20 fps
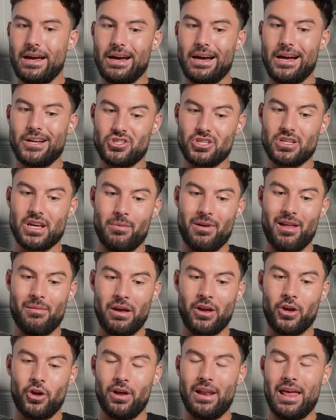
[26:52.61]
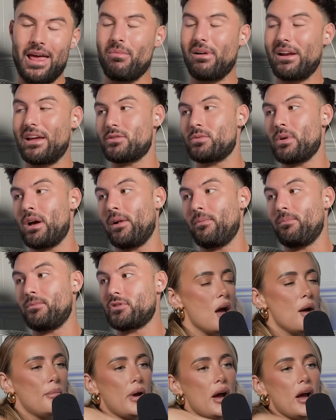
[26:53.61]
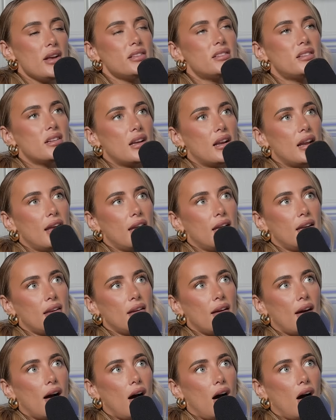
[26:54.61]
and she's coming at my girl Emily as well. Personally,